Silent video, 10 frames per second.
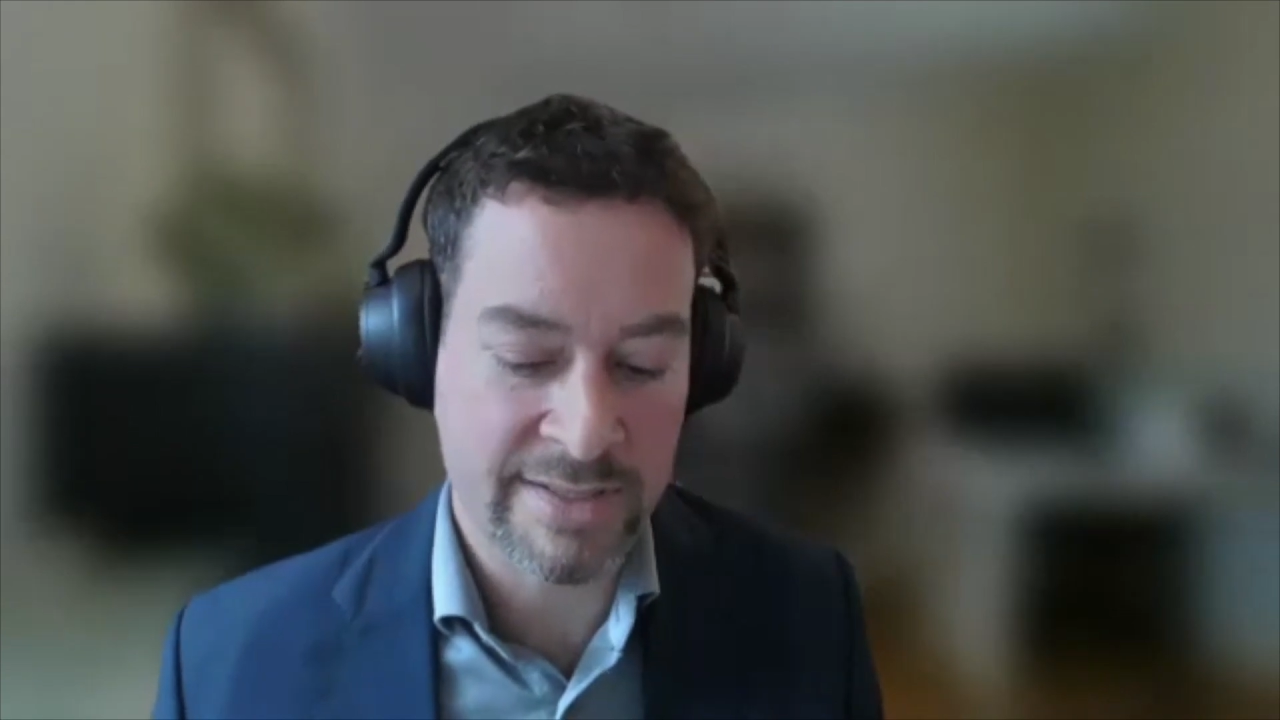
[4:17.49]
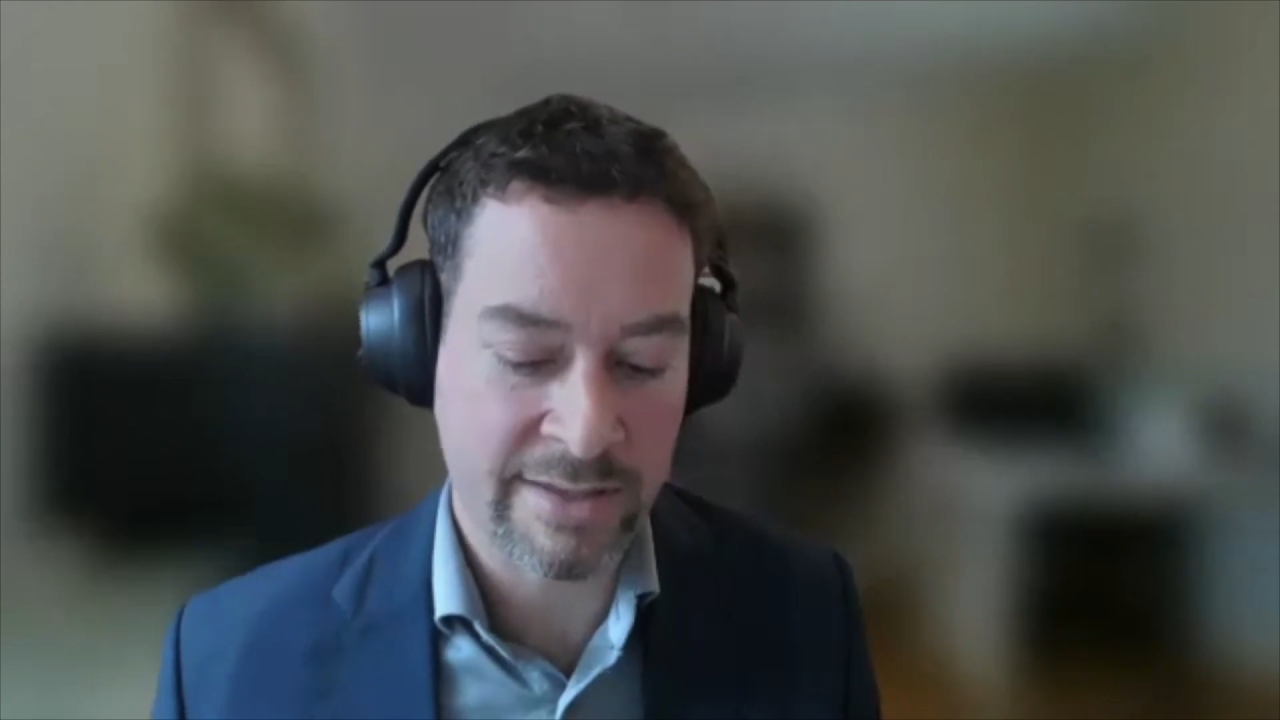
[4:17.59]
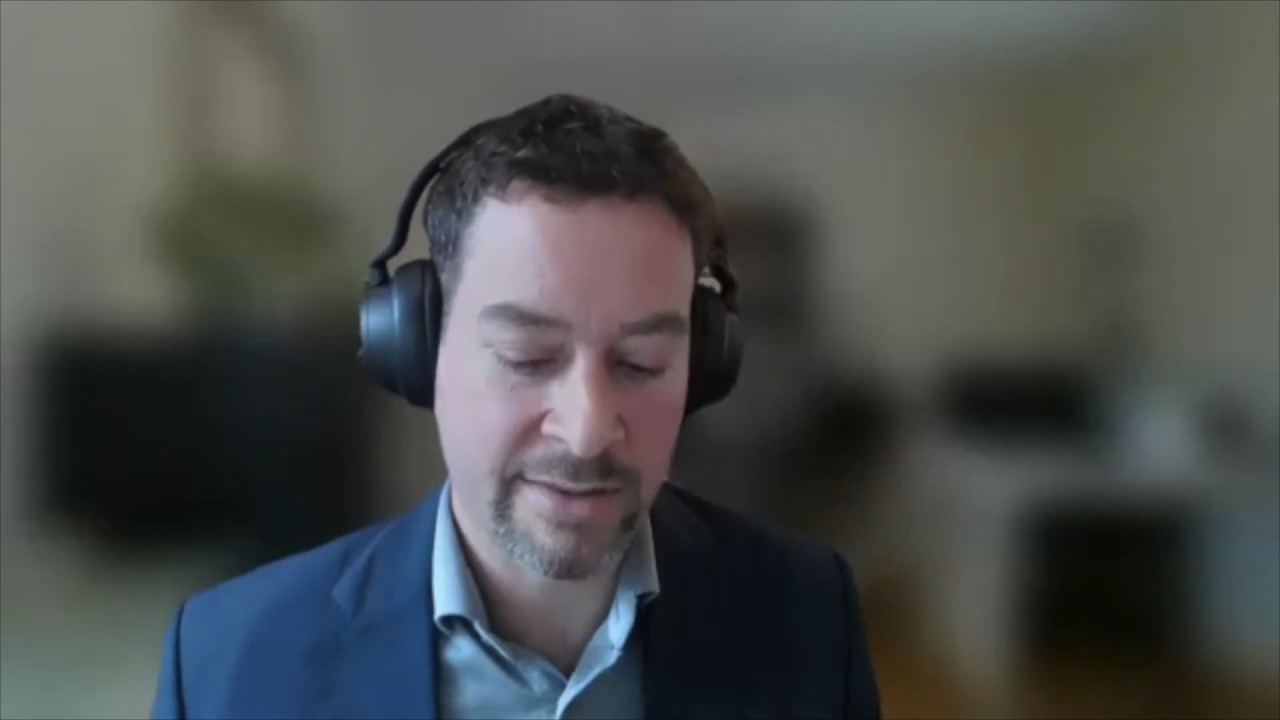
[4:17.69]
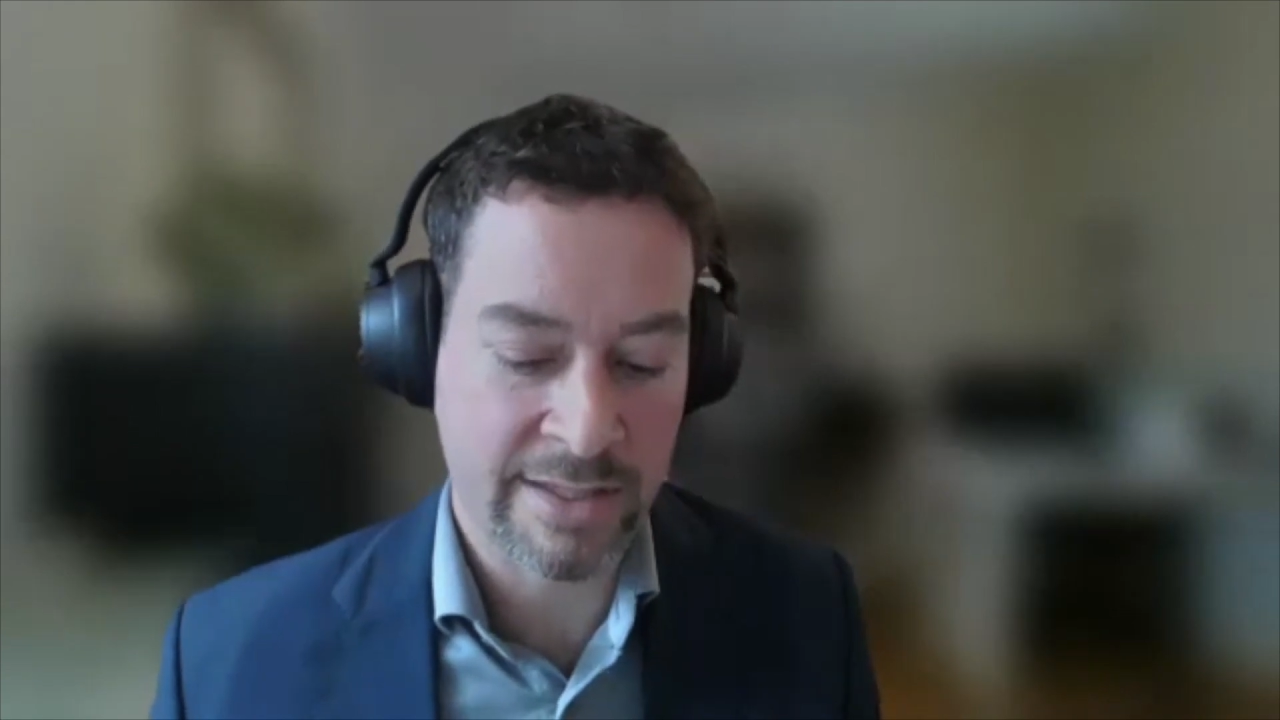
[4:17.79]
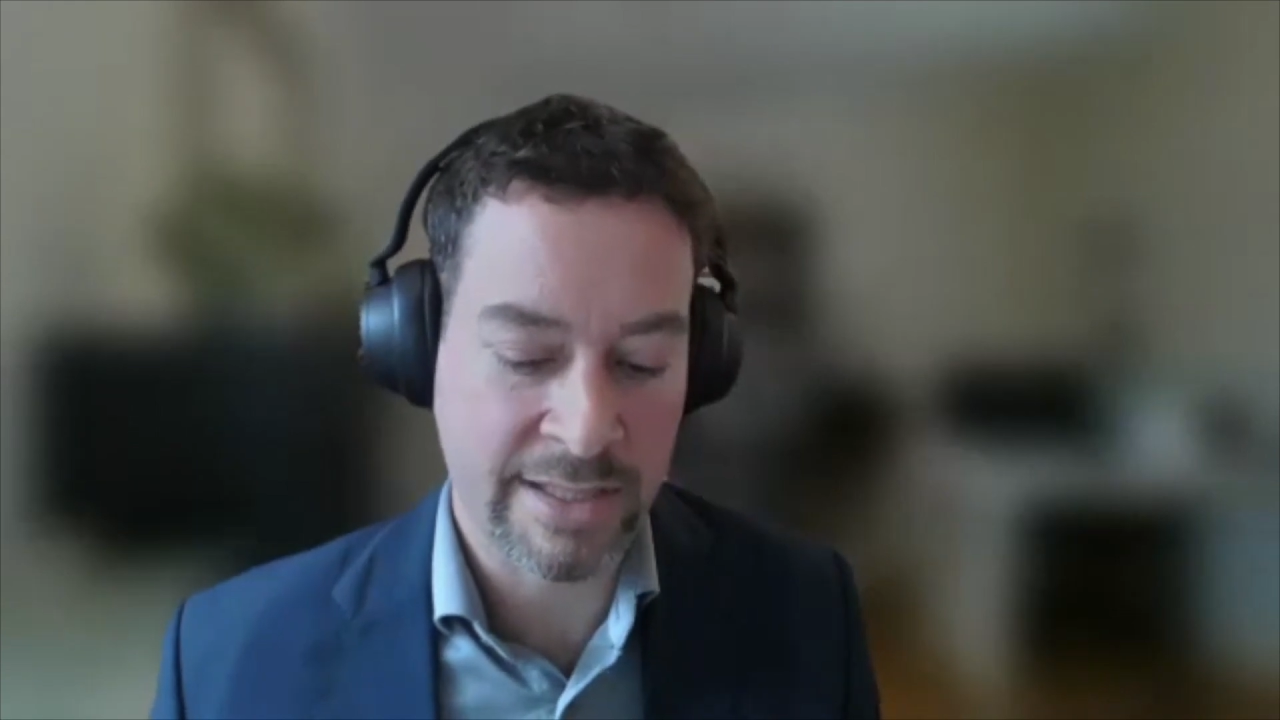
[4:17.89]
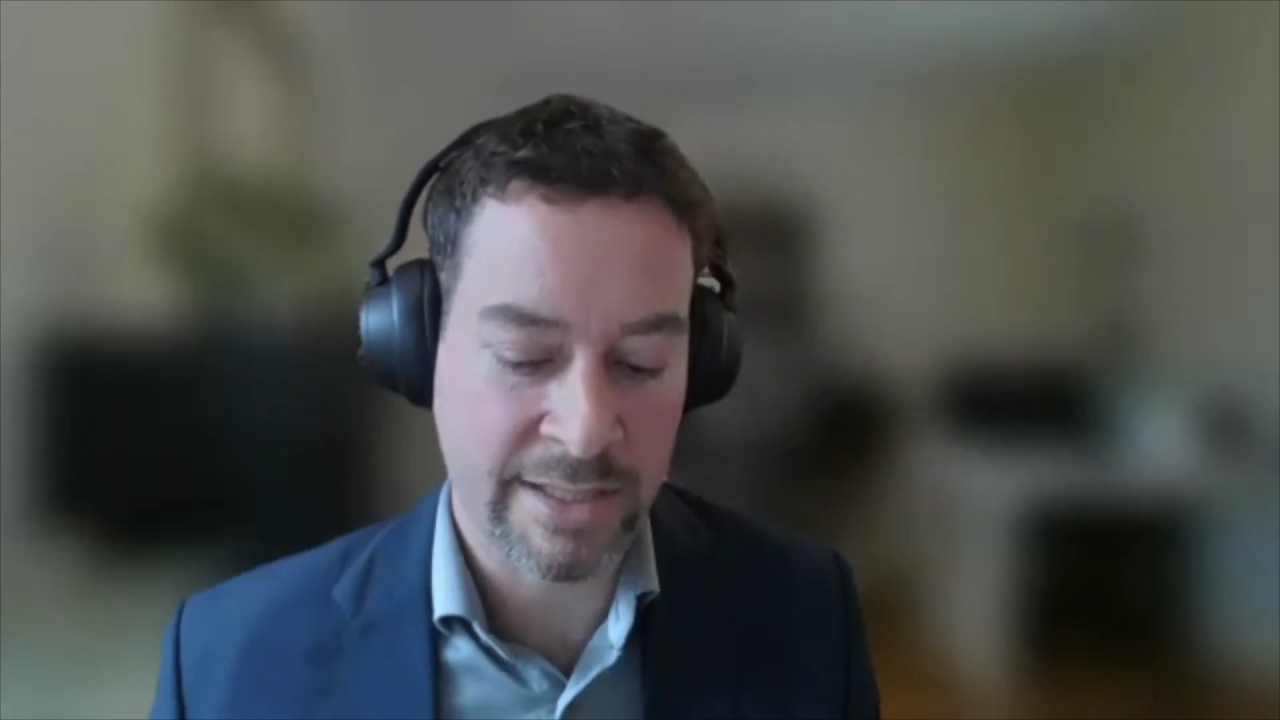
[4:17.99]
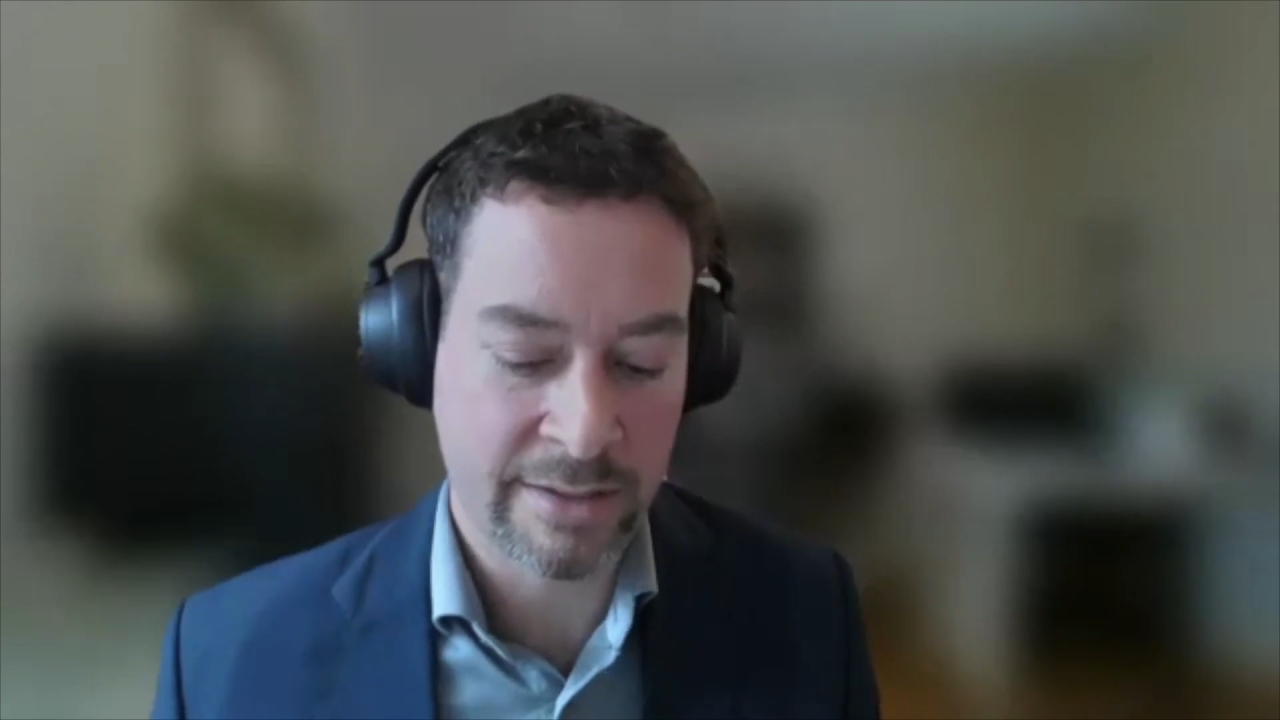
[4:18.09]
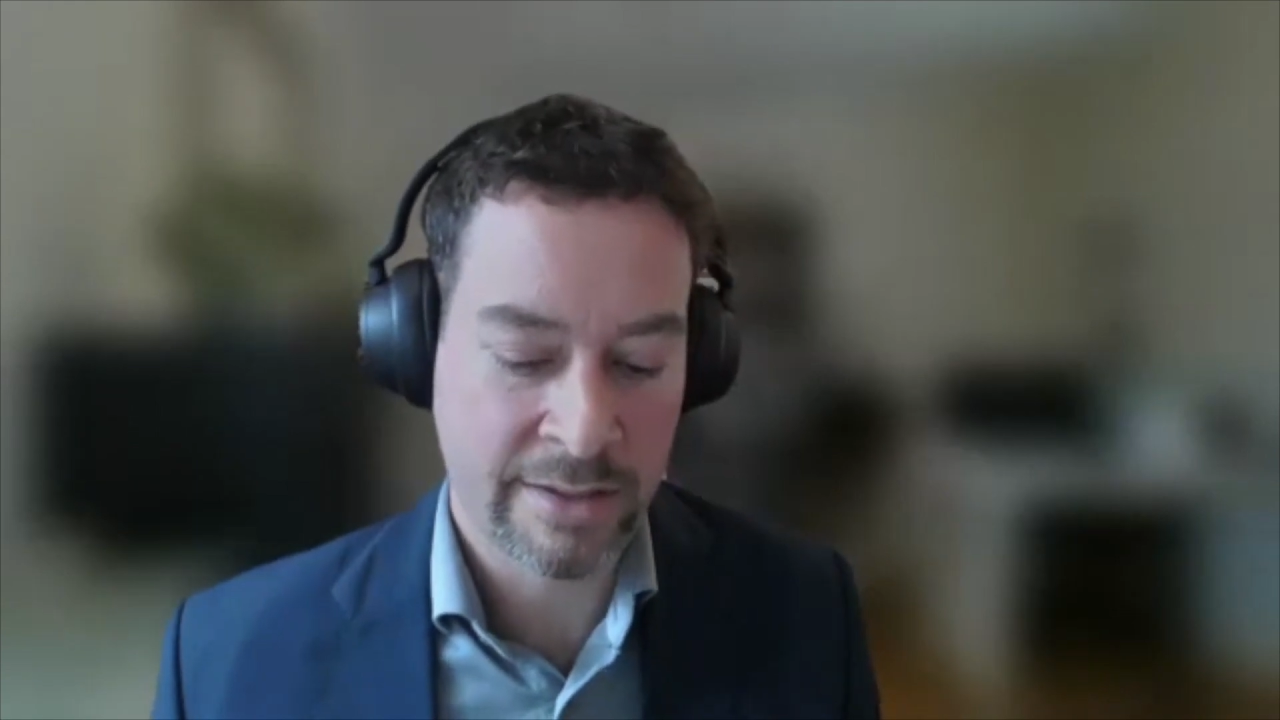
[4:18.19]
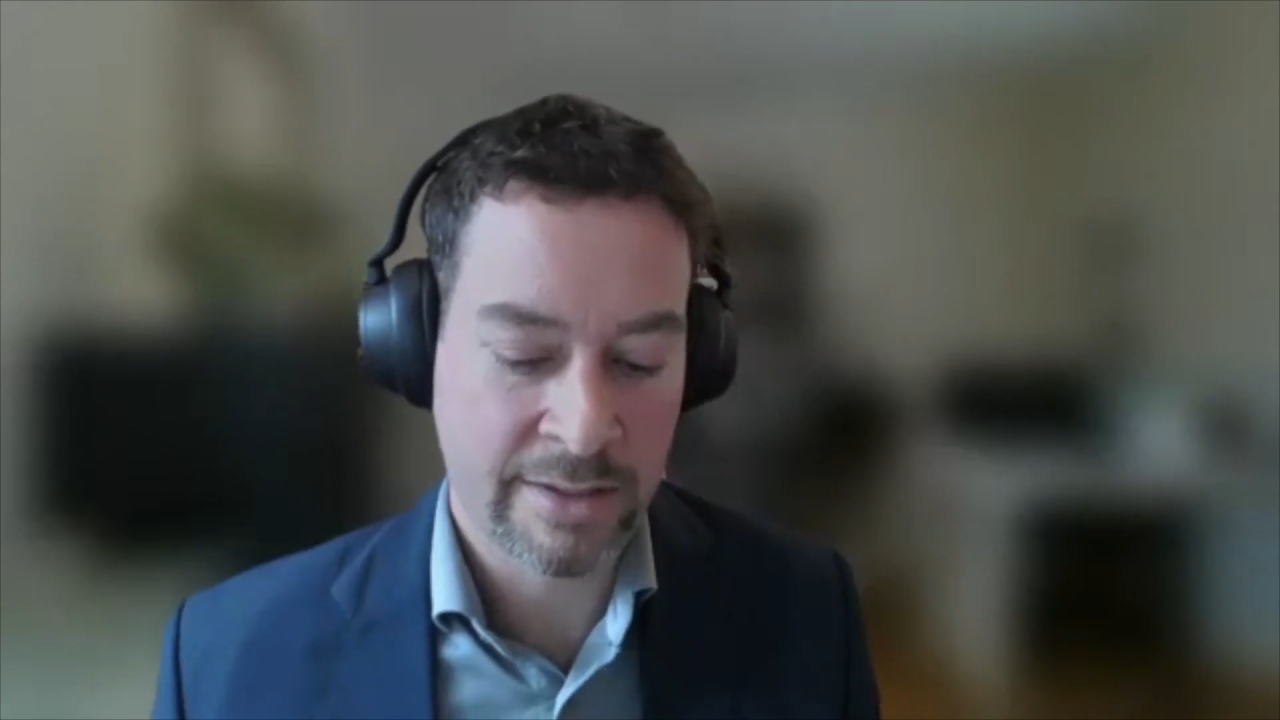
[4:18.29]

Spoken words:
set the